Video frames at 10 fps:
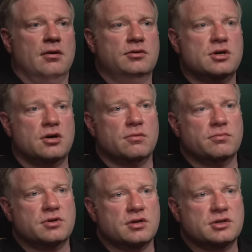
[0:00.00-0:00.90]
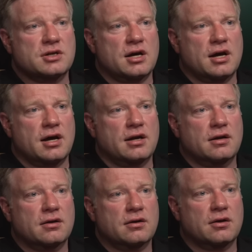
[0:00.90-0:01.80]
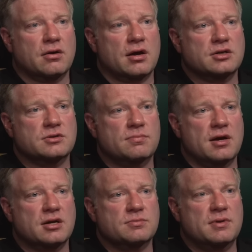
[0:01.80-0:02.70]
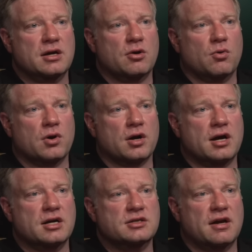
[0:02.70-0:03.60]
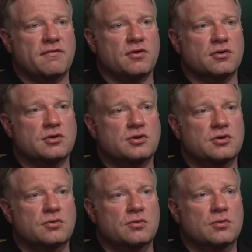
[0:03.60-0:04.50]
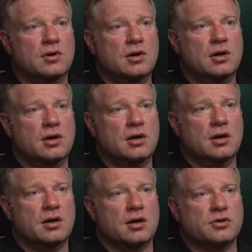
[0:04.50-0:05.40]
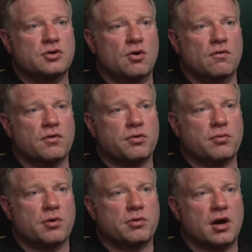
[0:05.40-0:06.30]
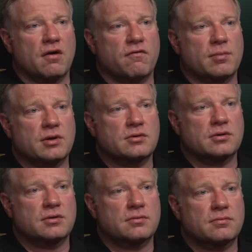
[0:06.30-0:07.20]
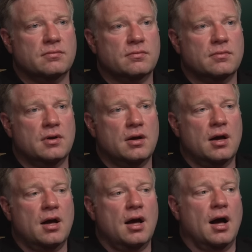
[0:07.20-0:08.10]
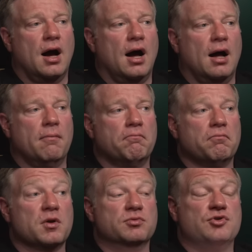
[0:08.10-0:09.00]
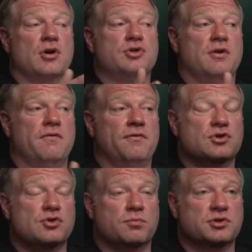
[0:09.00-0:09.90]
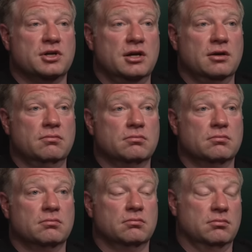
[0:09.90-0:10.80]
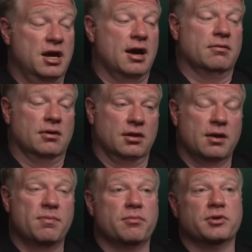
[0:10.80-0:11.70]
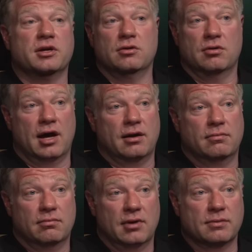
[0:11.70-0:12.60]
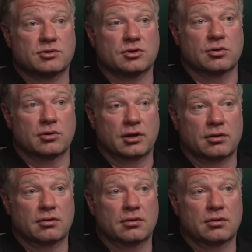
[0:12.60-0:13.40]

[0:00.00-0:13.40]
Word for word: term to the side, you know, as as being an organized effort to you know, to overthrow the government. Um, obstruction of official proceeding, yeah, a lot of people did do that, absolutely.